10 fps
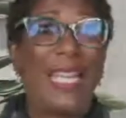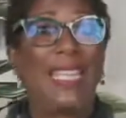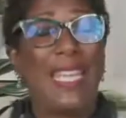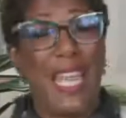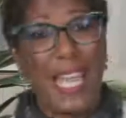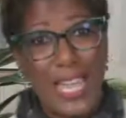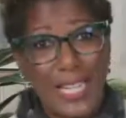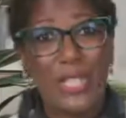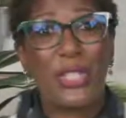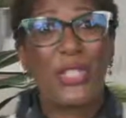And the
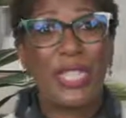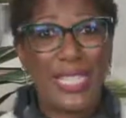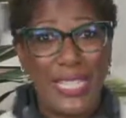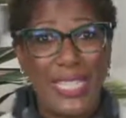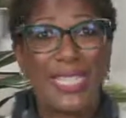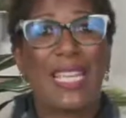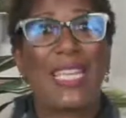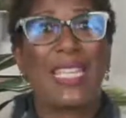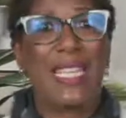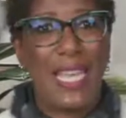answer is
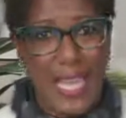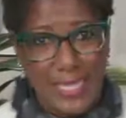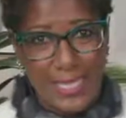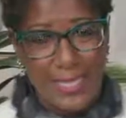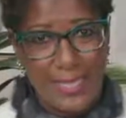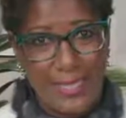yes.